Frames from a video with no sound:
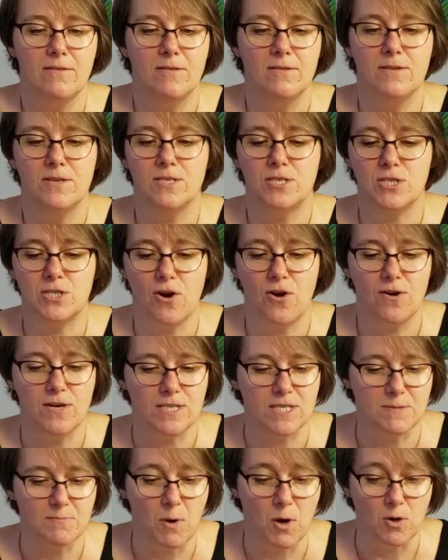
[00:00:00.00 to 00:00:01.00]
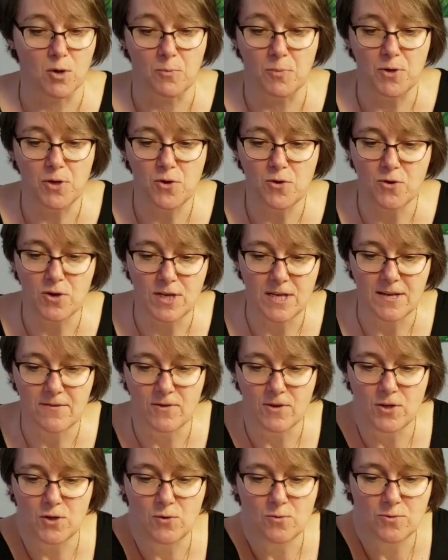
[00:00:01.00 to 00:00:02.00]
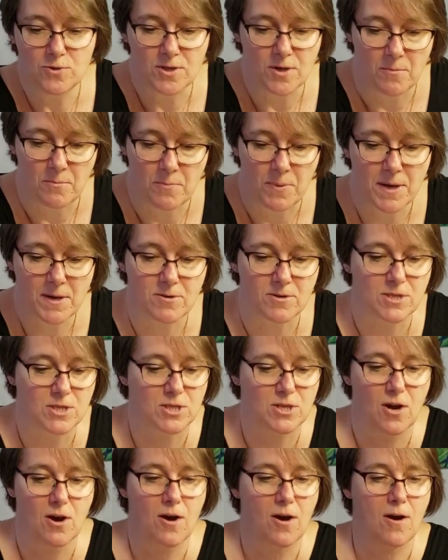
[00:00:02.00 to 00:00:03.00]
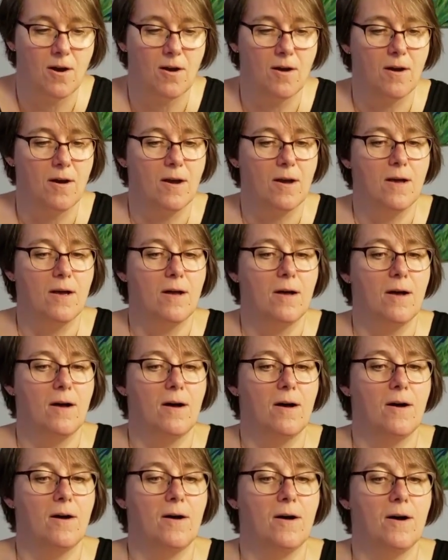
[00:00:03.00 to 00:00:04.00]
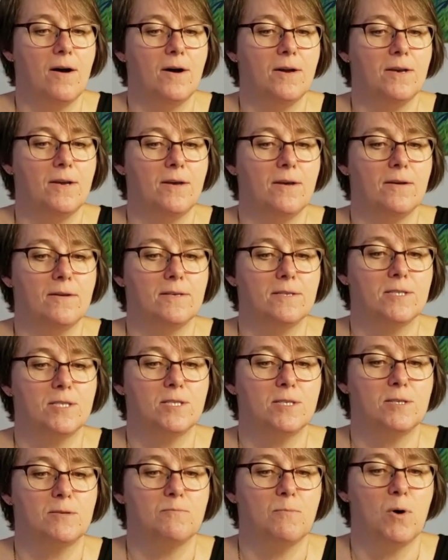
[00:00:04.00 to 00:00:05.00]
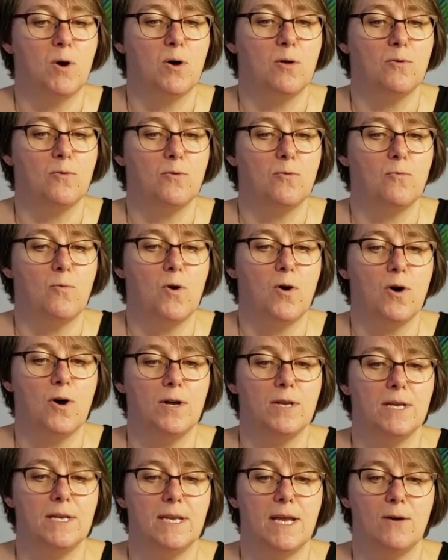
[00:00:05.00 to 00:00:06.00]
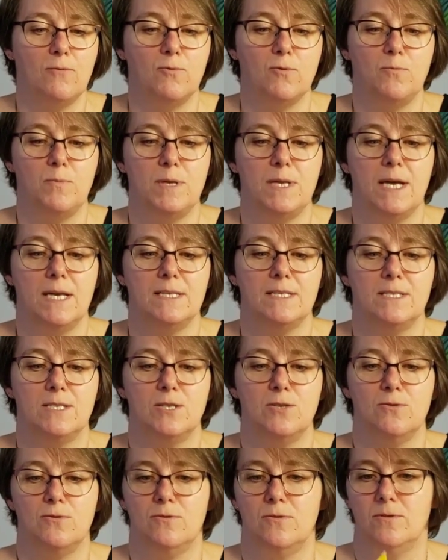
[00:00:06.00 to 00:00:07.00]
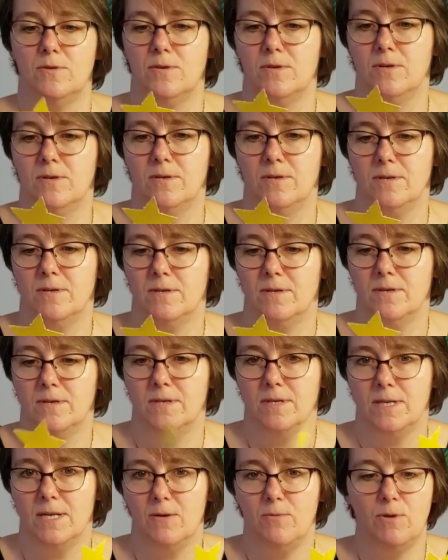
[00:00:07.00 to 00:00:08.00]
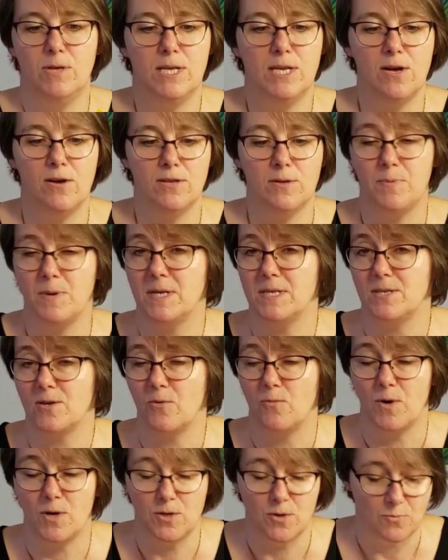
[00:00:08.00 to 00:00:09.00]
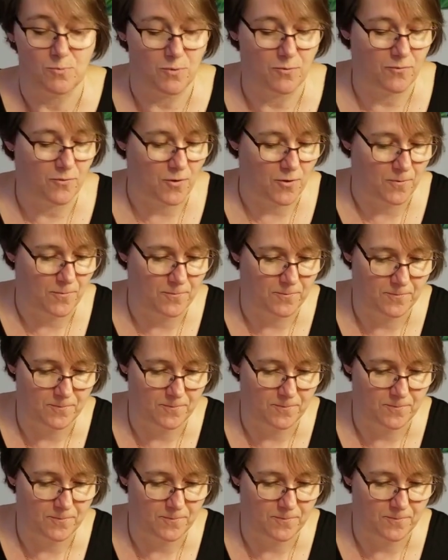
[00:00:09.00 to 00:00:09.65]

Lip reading: the star is smaller, but you can even use a bigger star on a smaller wand, and that would be nice too. It really all depends on what you prefer.